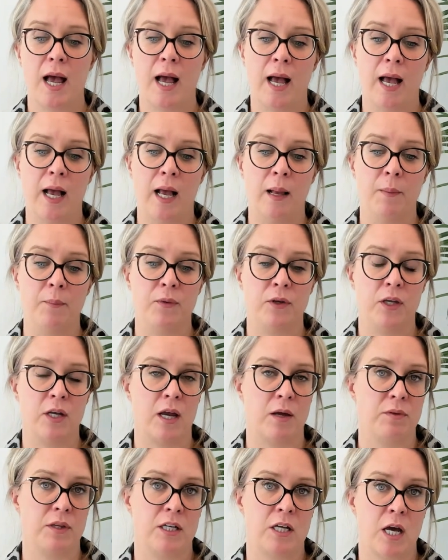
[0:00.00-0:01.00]

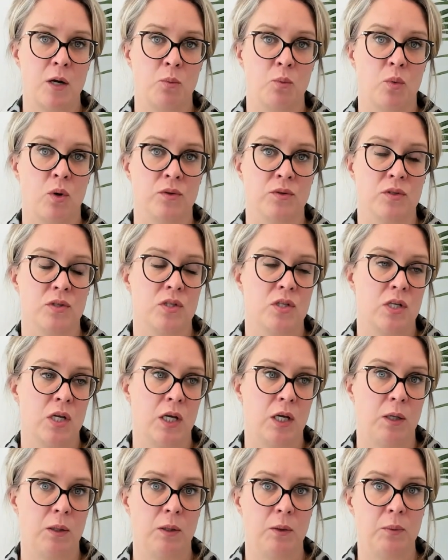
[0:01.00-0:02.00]
they don't want
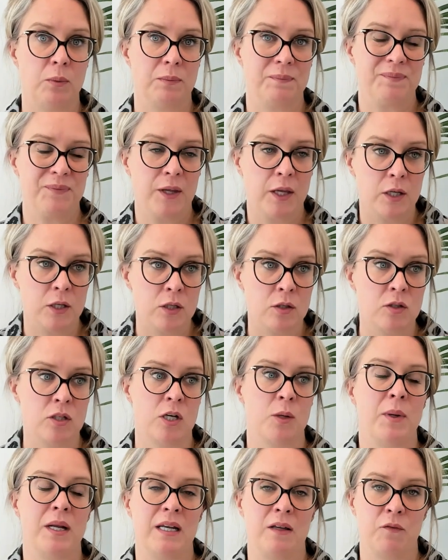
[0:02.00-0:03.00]
to
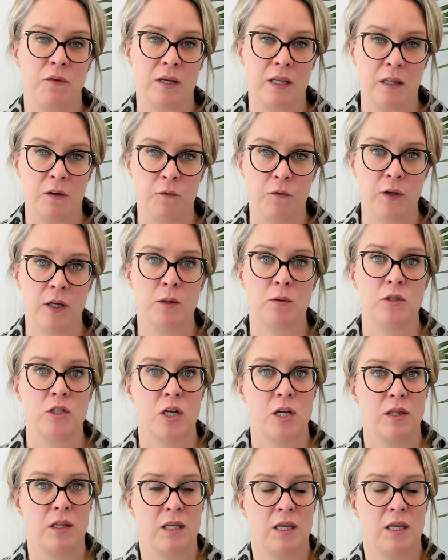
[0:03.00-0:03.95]
do anything in the future.